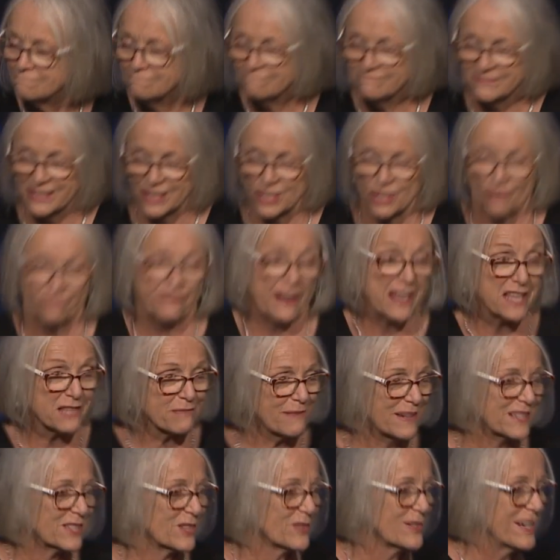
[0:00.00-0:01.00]
Does your faith
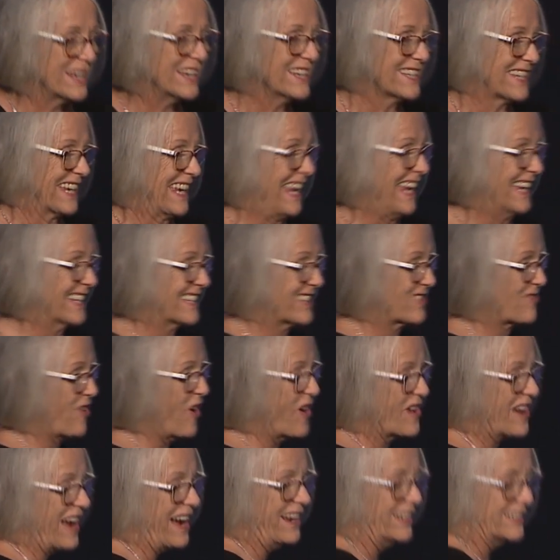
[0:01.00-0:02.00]
muscle need to get
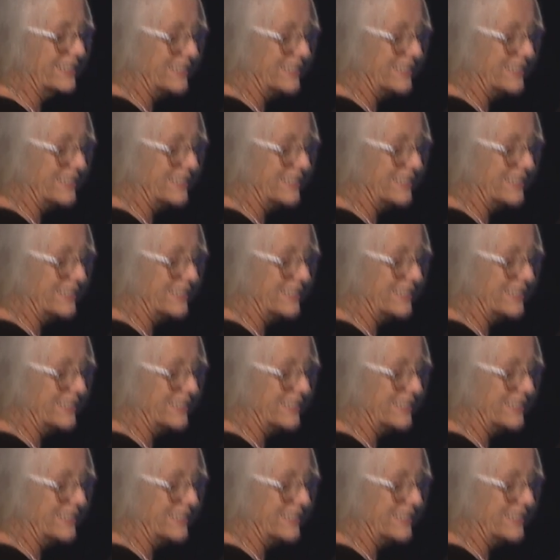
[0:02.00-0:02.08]
stronger?